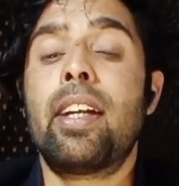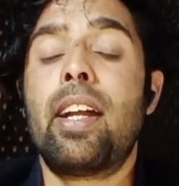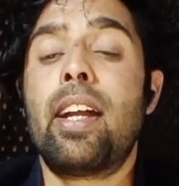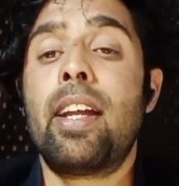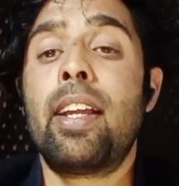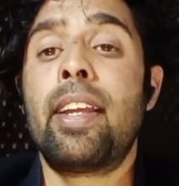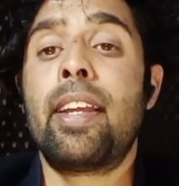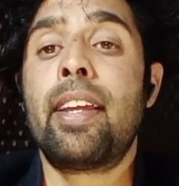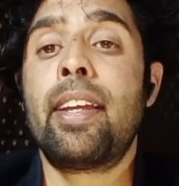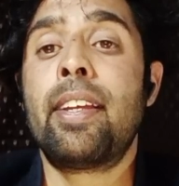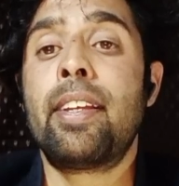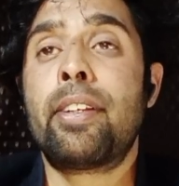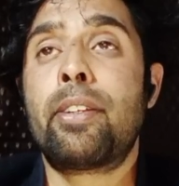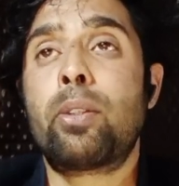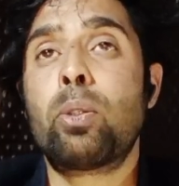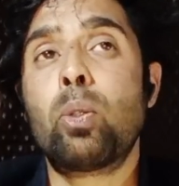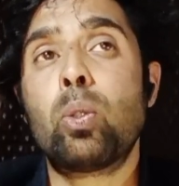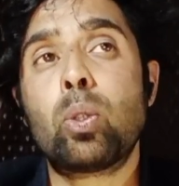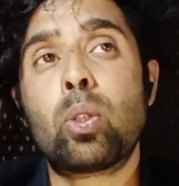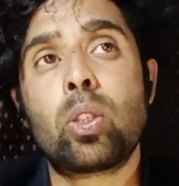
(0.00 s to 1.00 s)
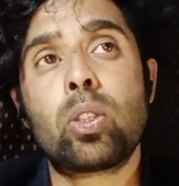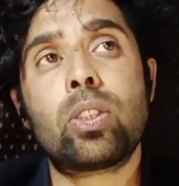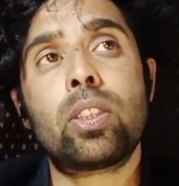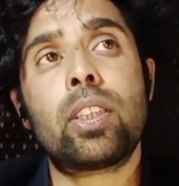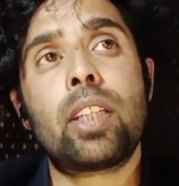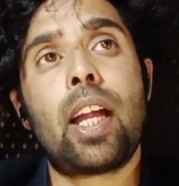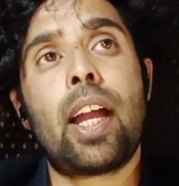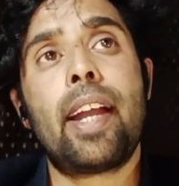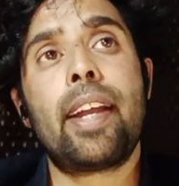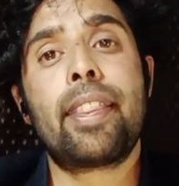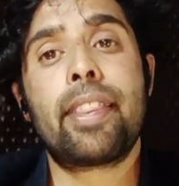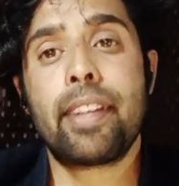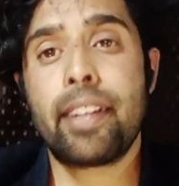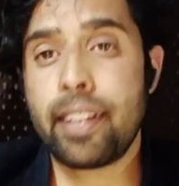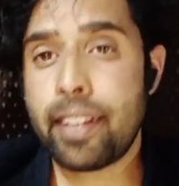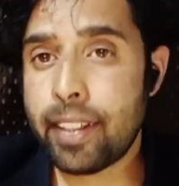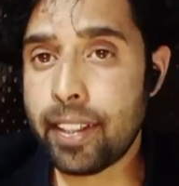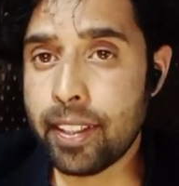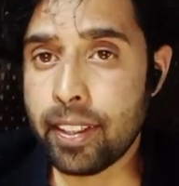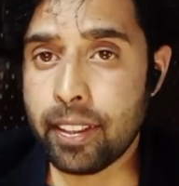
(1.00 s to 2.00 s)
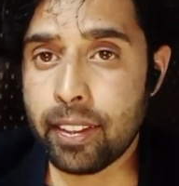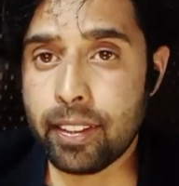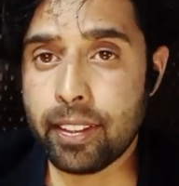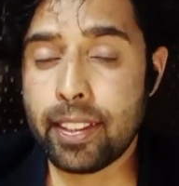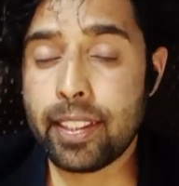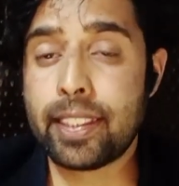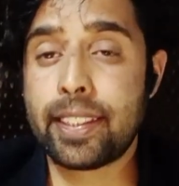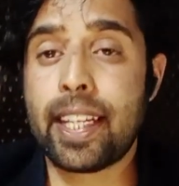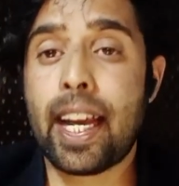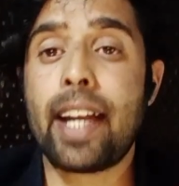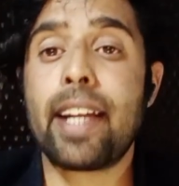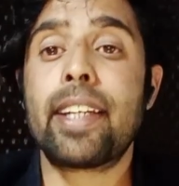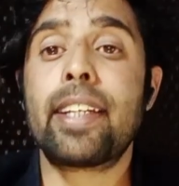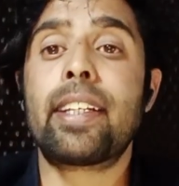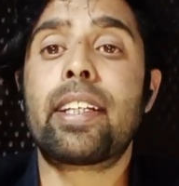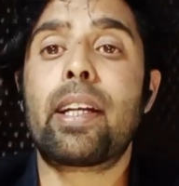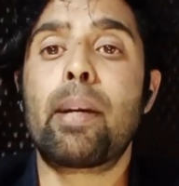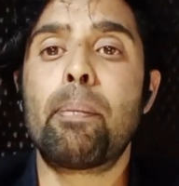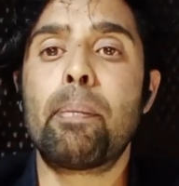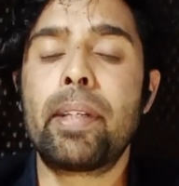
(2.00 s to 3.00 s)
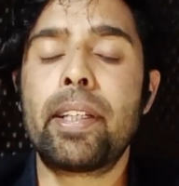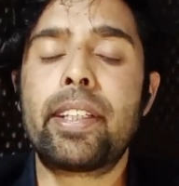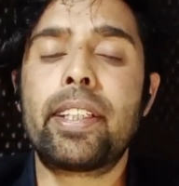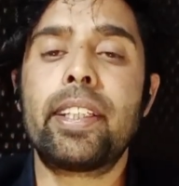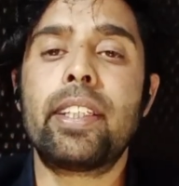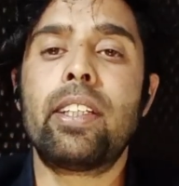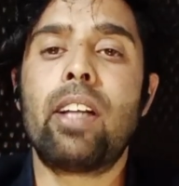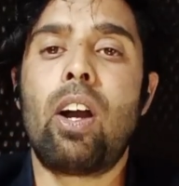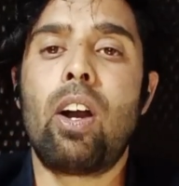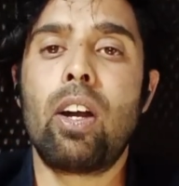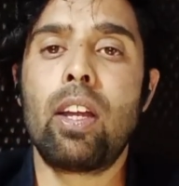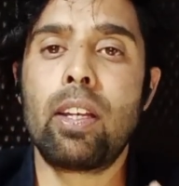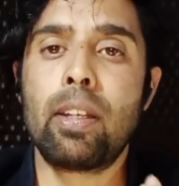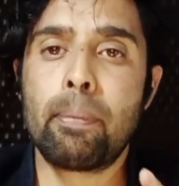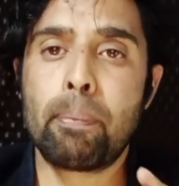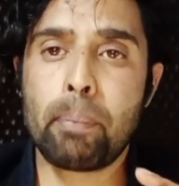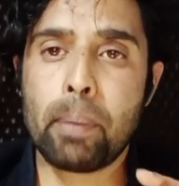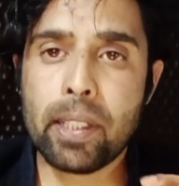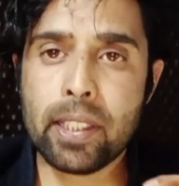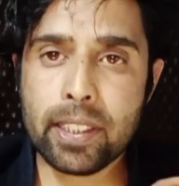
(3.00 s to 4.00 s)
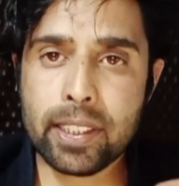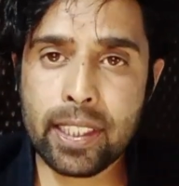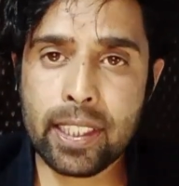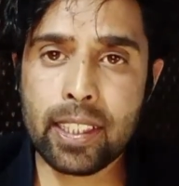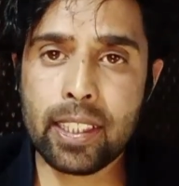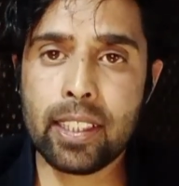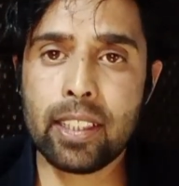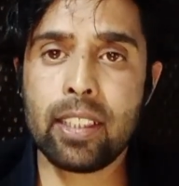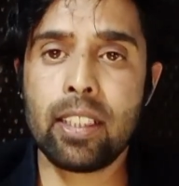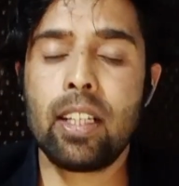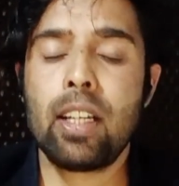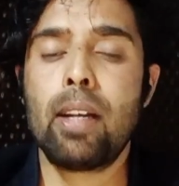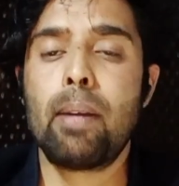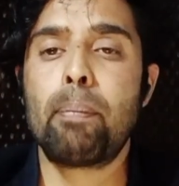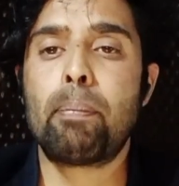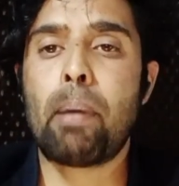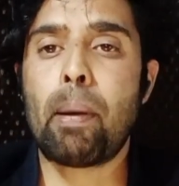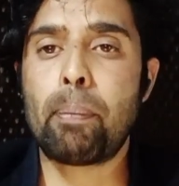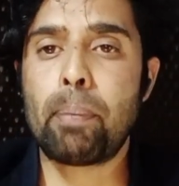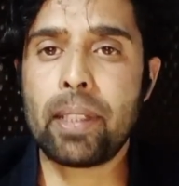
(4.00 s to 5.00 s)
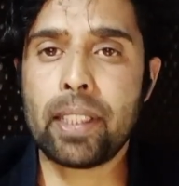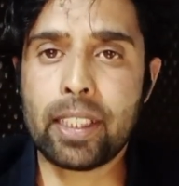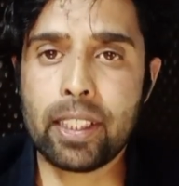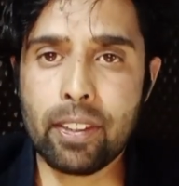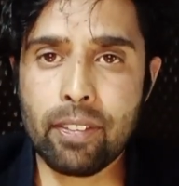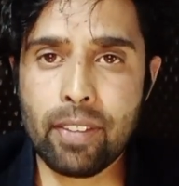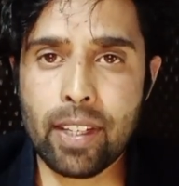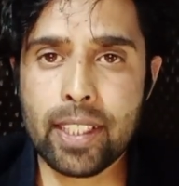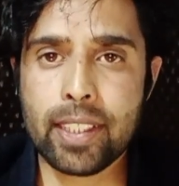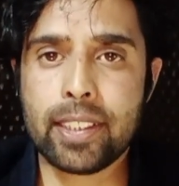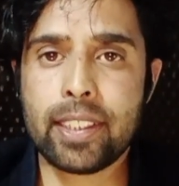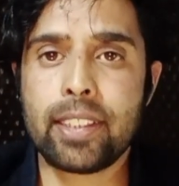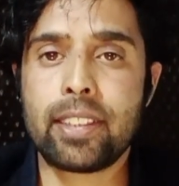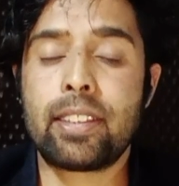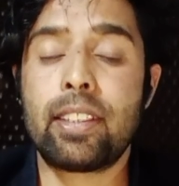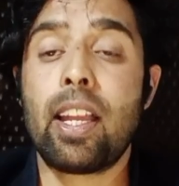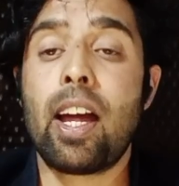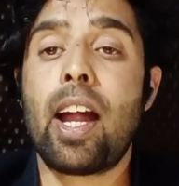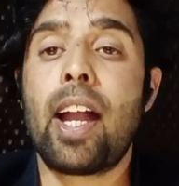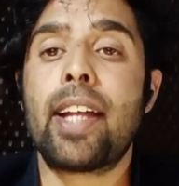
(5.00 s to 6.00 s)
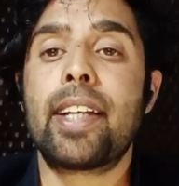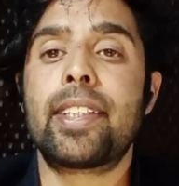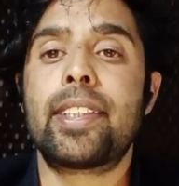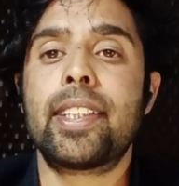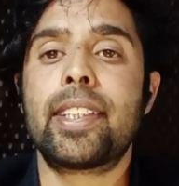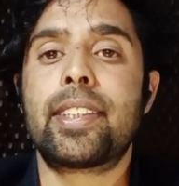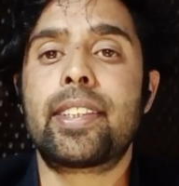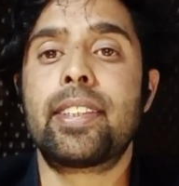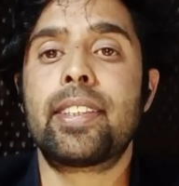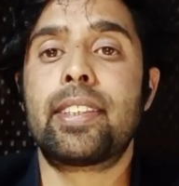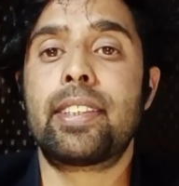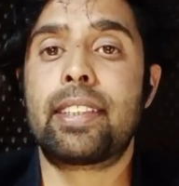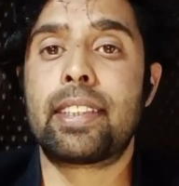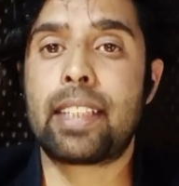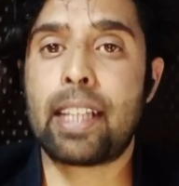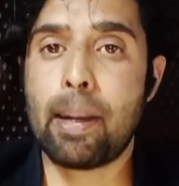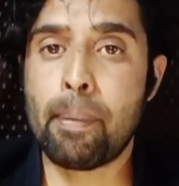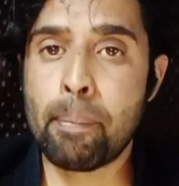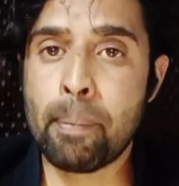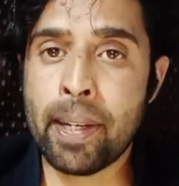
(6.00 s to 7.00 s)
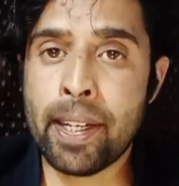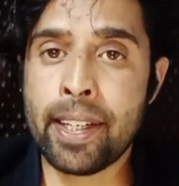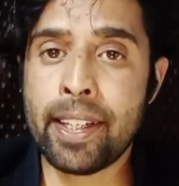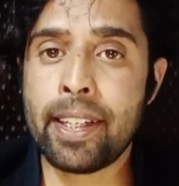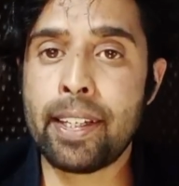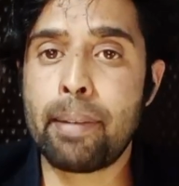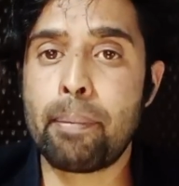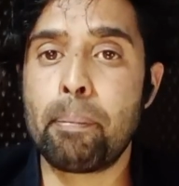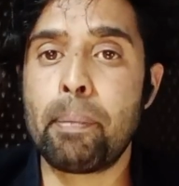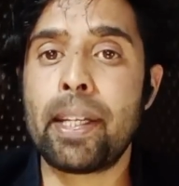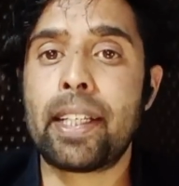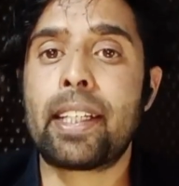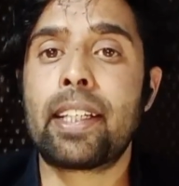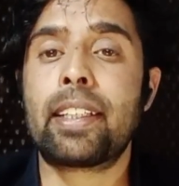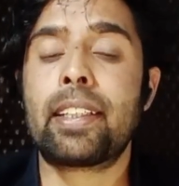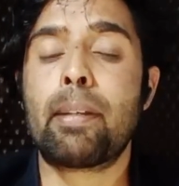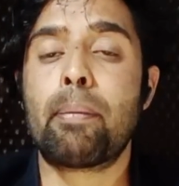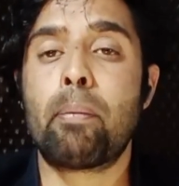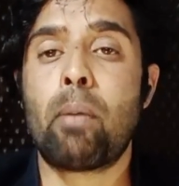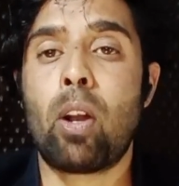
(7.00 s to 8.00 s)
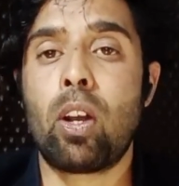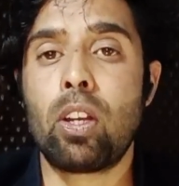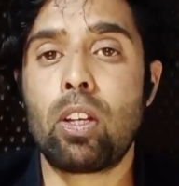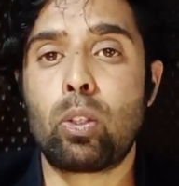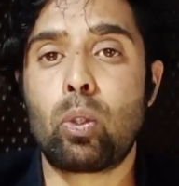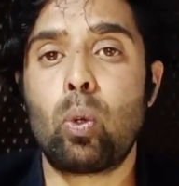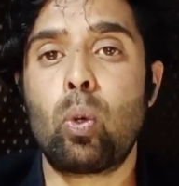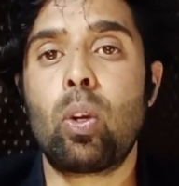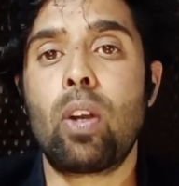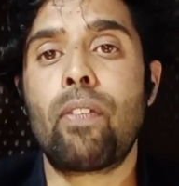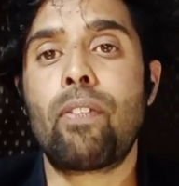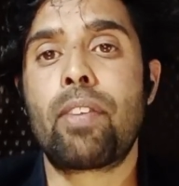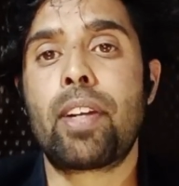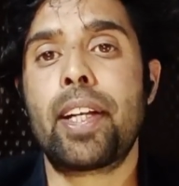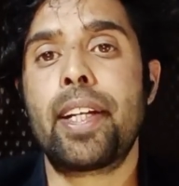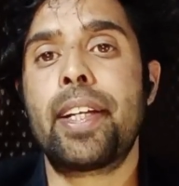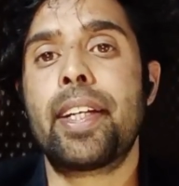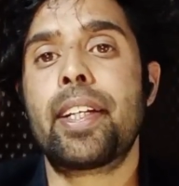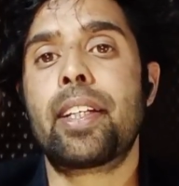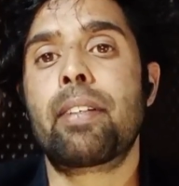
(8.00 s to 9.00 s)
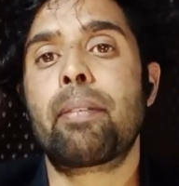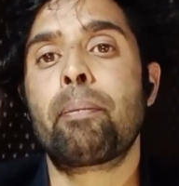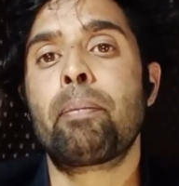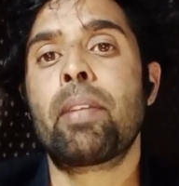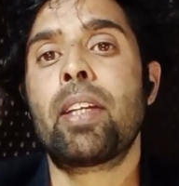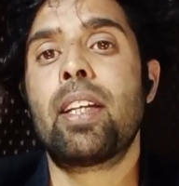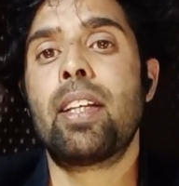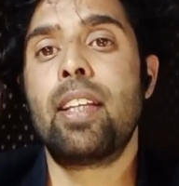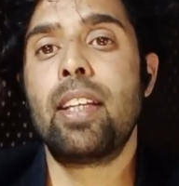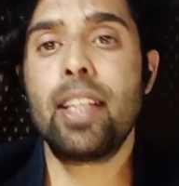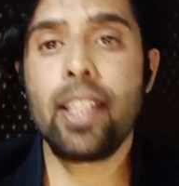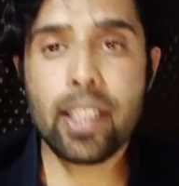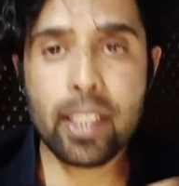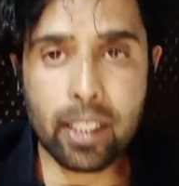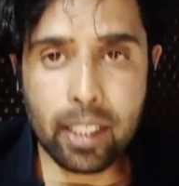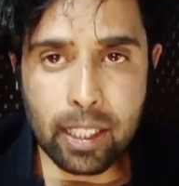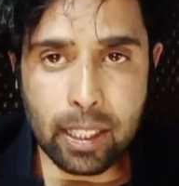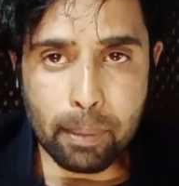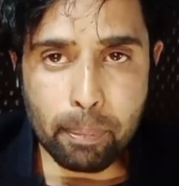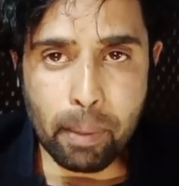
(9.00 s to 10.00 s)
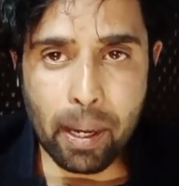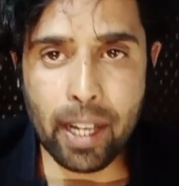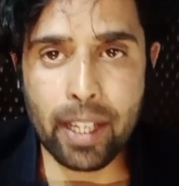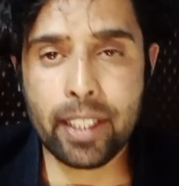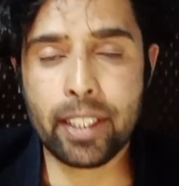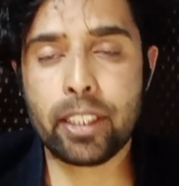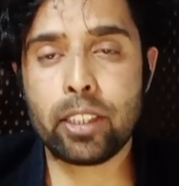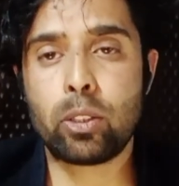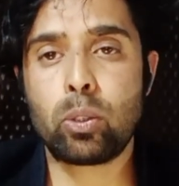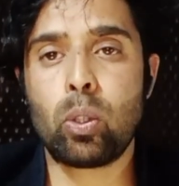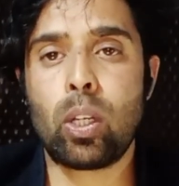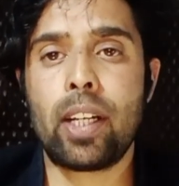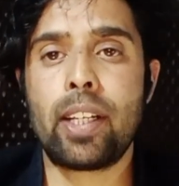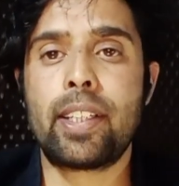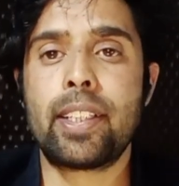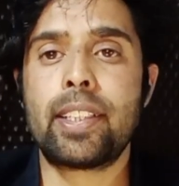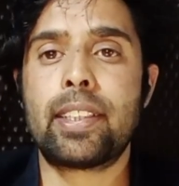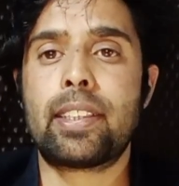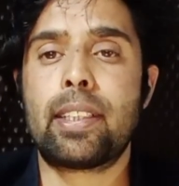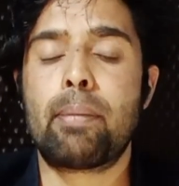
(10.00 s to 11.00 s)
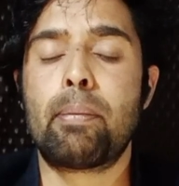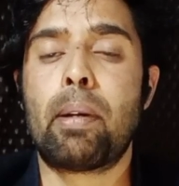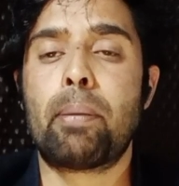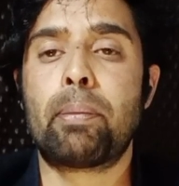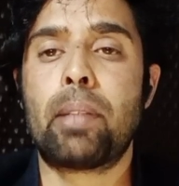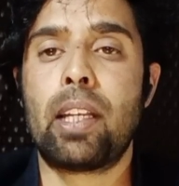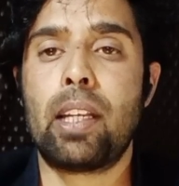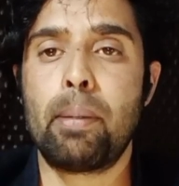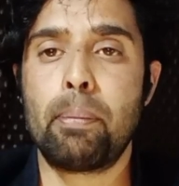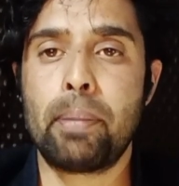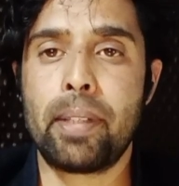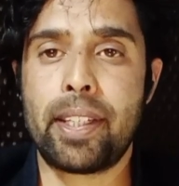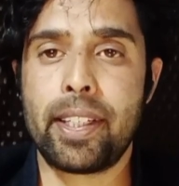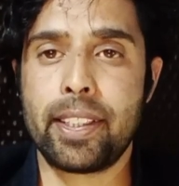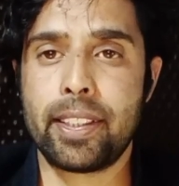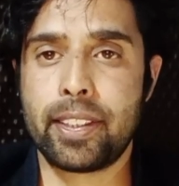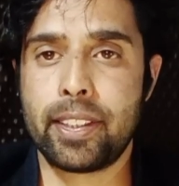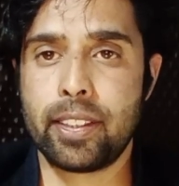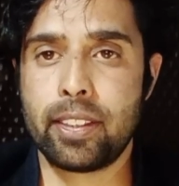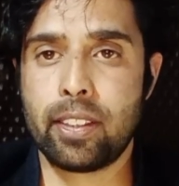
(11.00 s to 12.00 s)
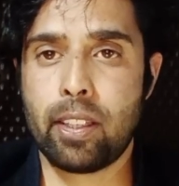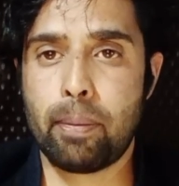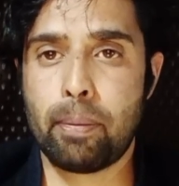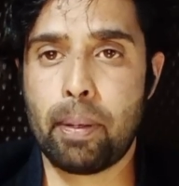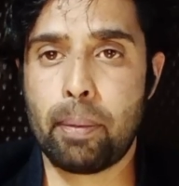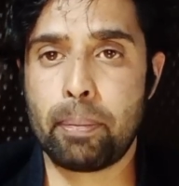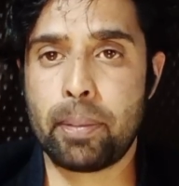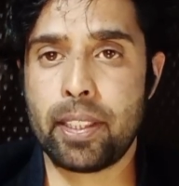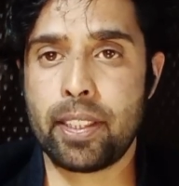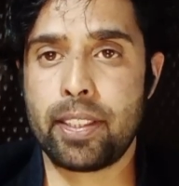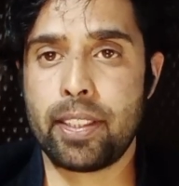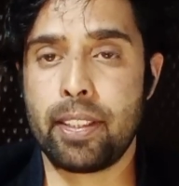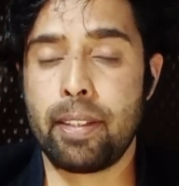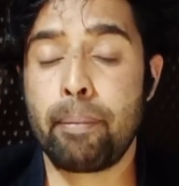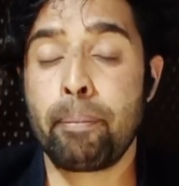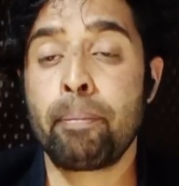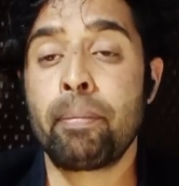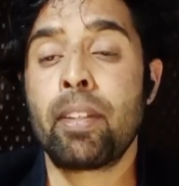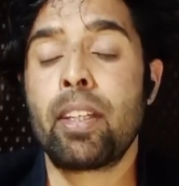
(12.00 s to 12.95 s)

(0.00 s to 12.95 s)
in 2013, the Standing Committee on Personal Public Grievances, Law and Justice recommended making the Model Code of Conduct legally binding to address some of the limitations of MCC.